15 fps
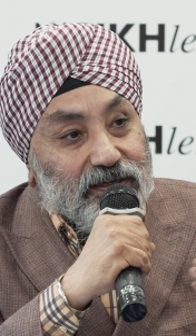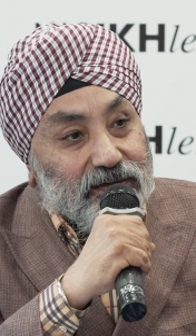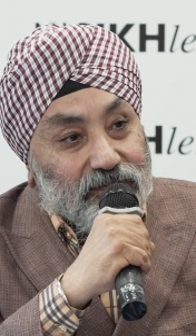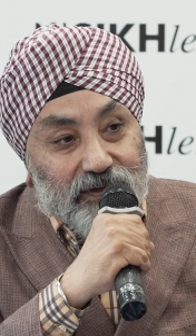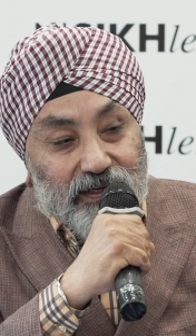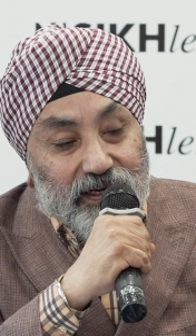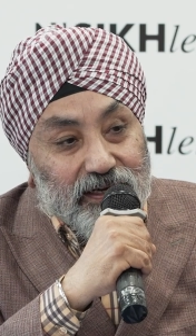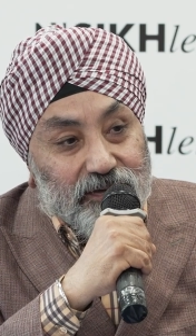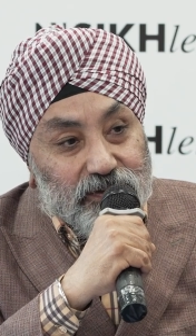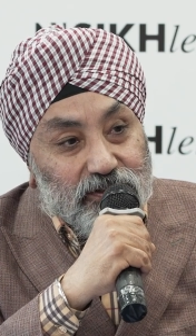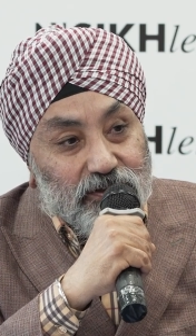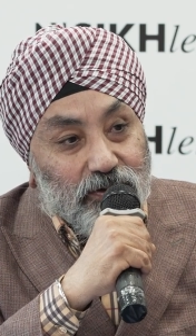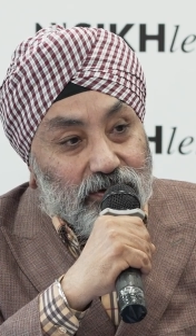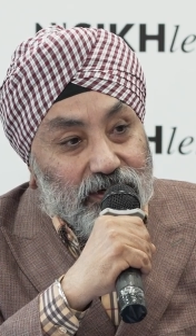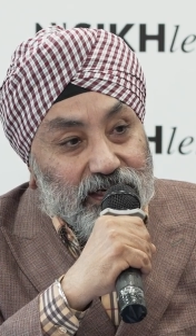When I was
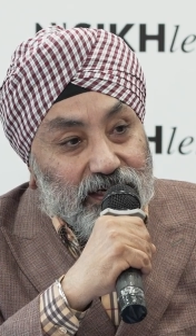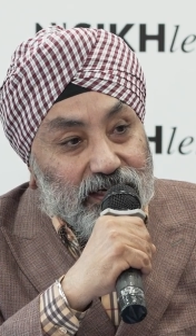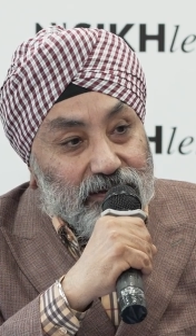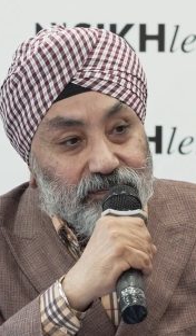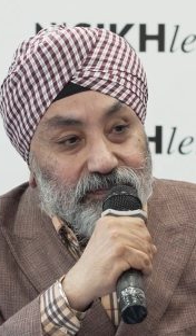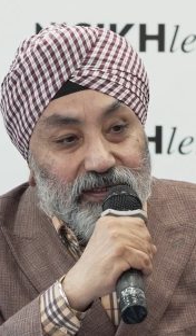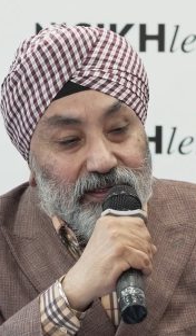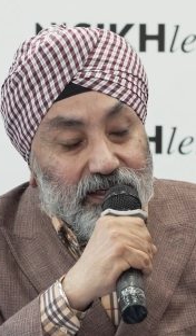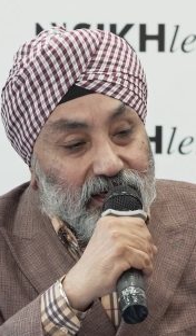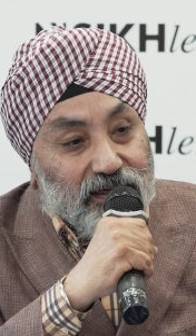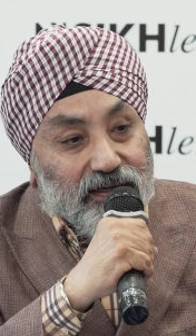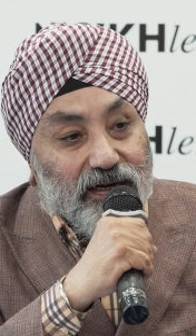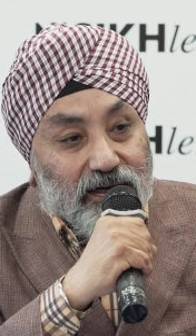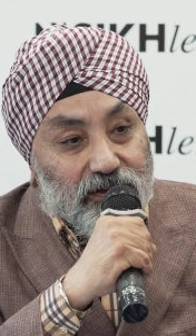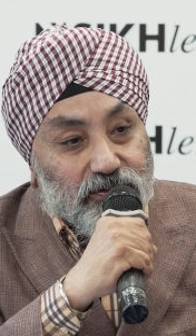growing up in
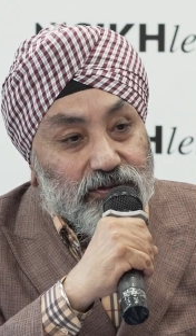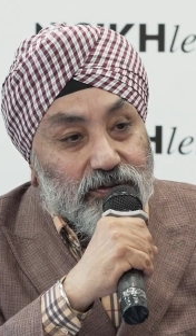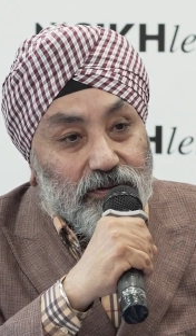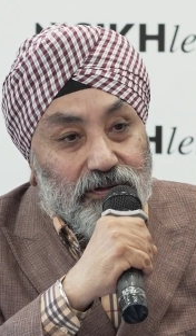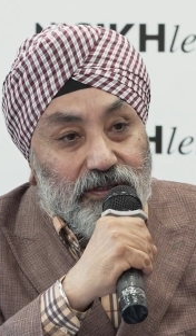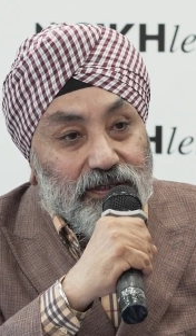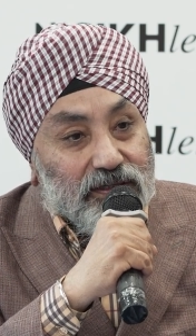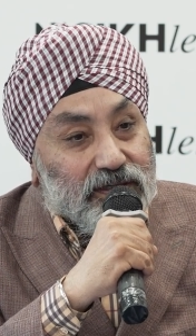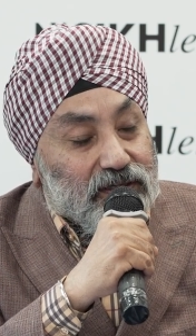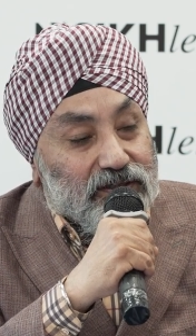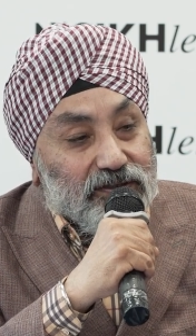our household,